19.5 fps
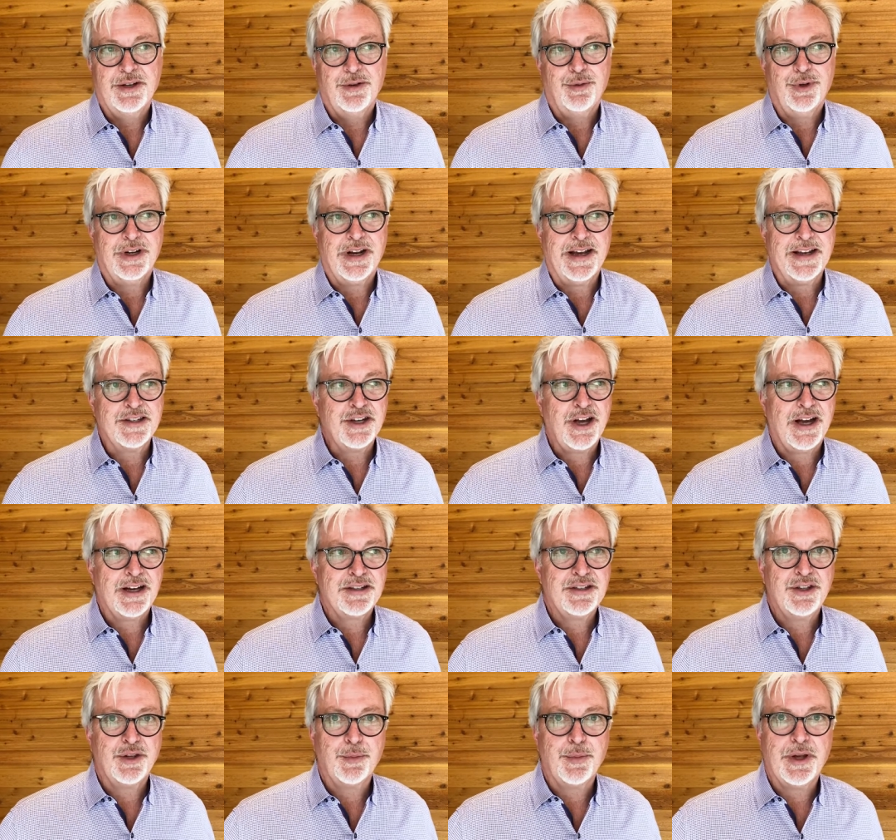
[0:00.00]
when I
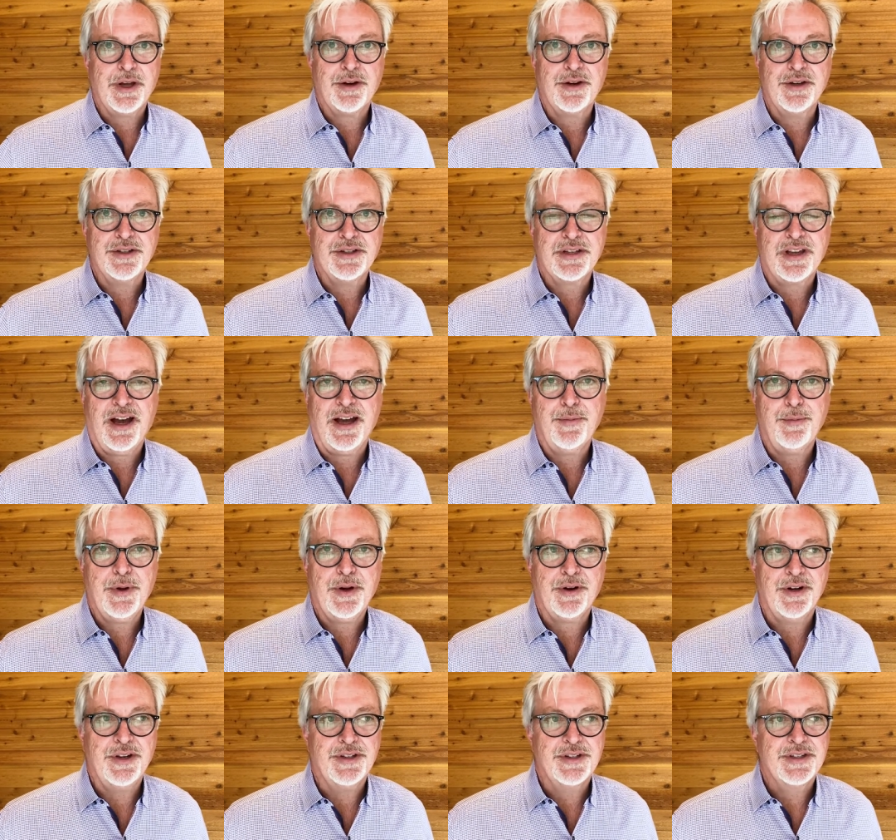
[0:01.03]
talked to the parents,
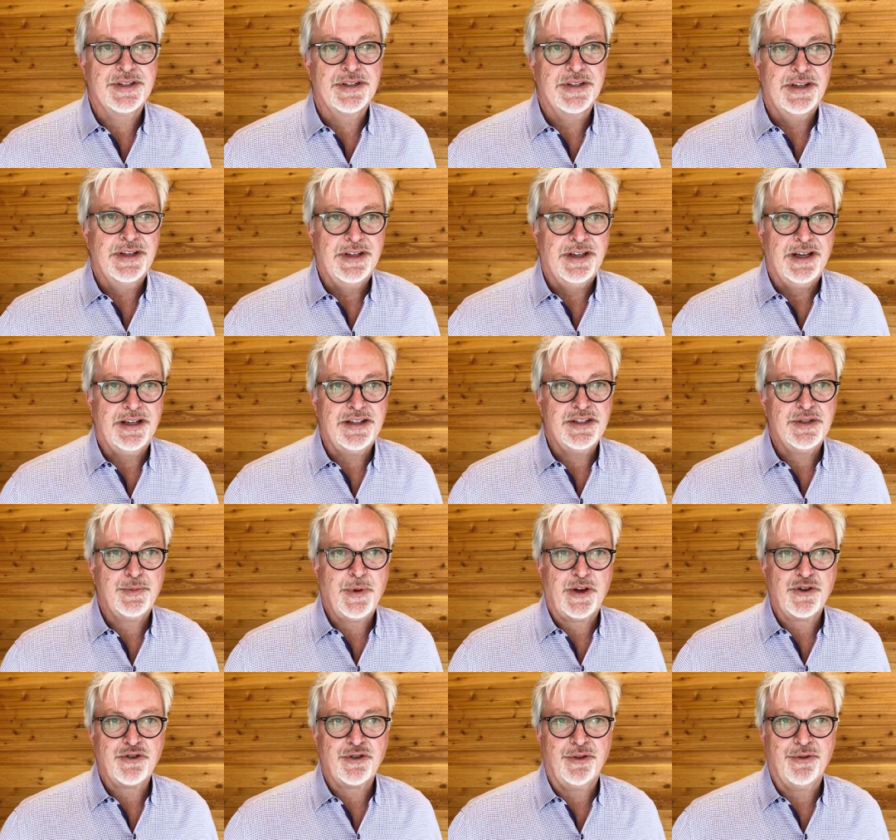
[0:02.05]
godparents, and
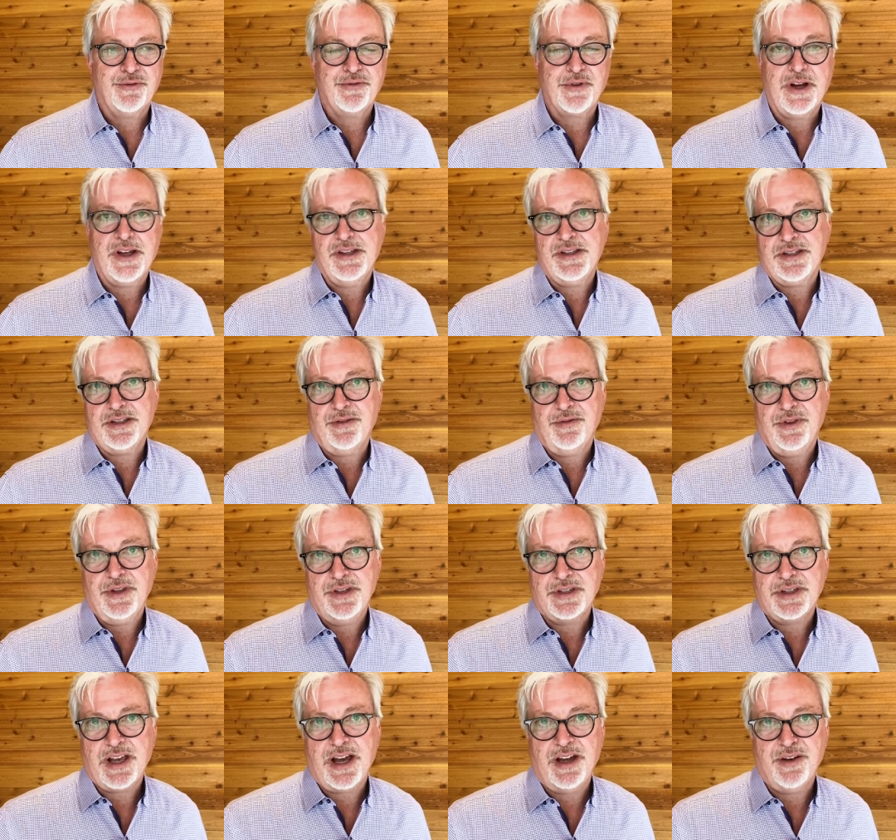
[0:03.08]
special friends of
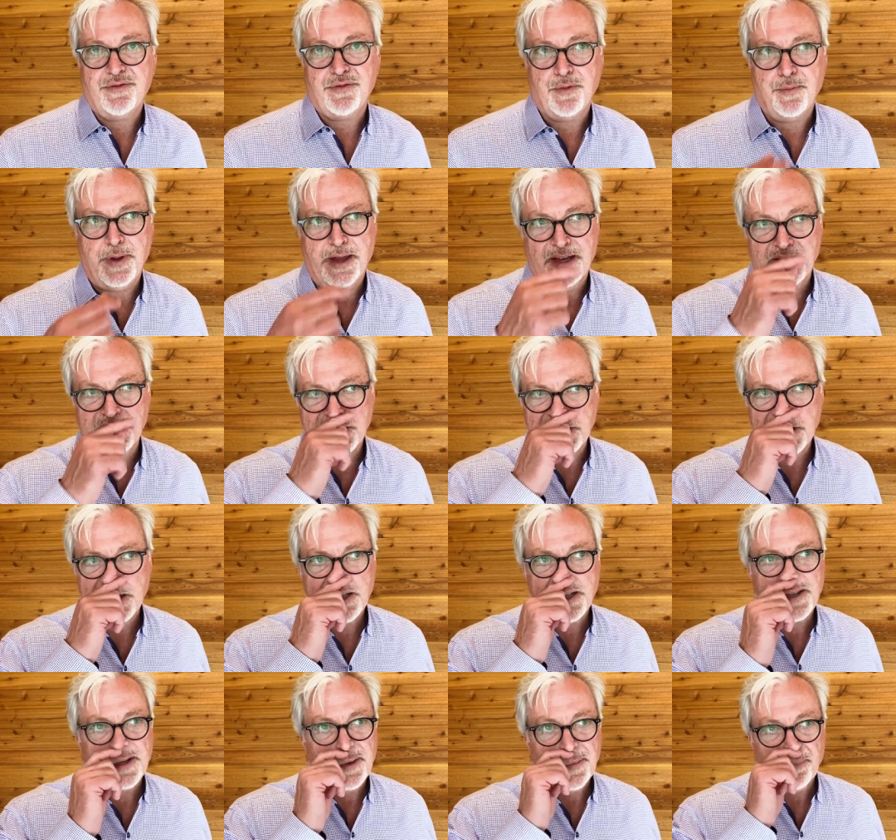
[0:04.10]
these confirmands,
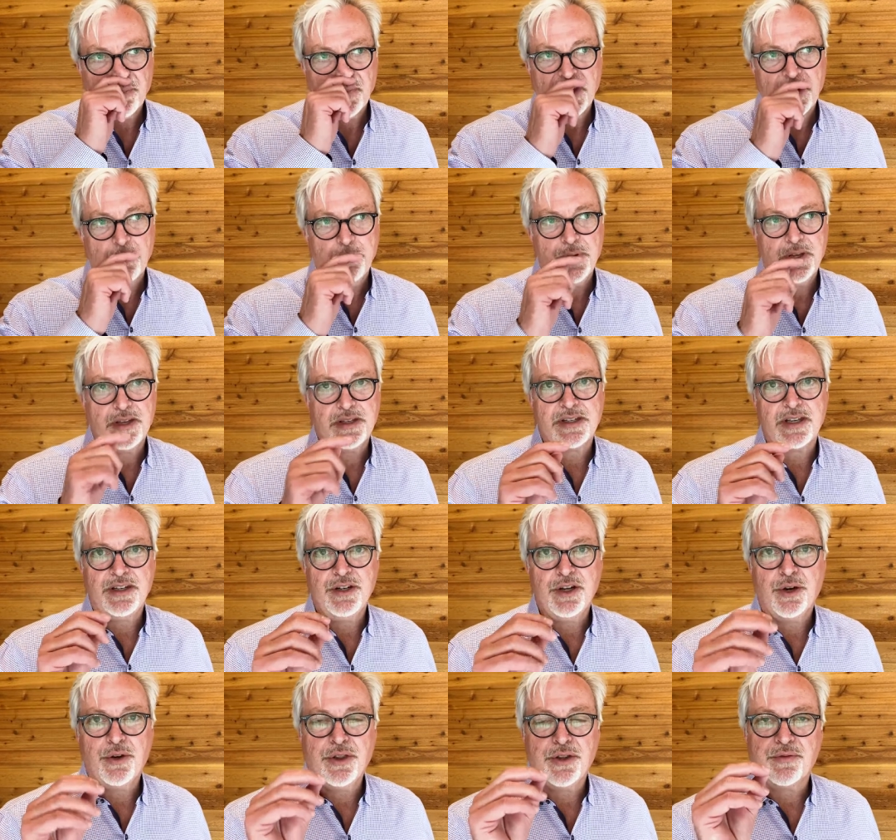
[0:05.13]
because I
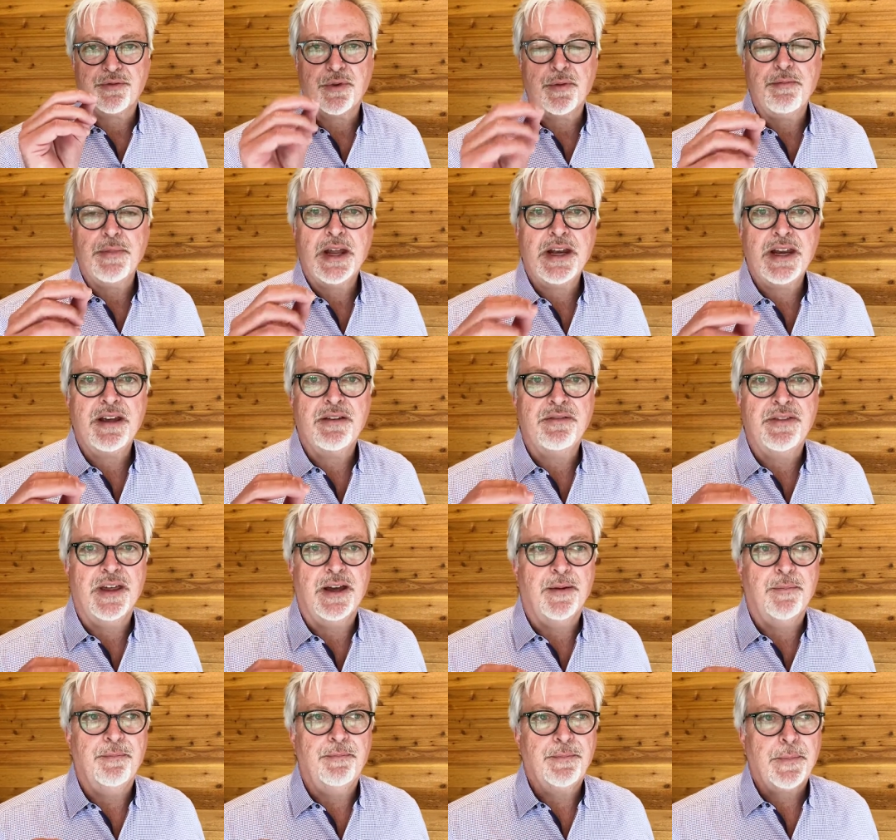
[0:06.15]
know that for many of
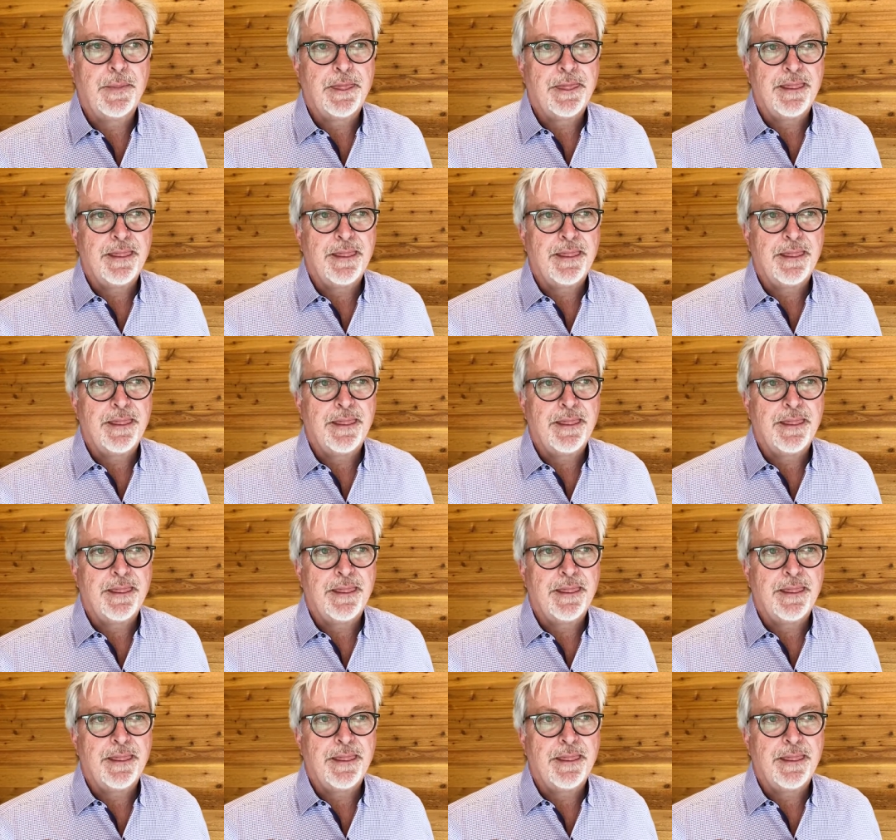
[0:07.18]
them,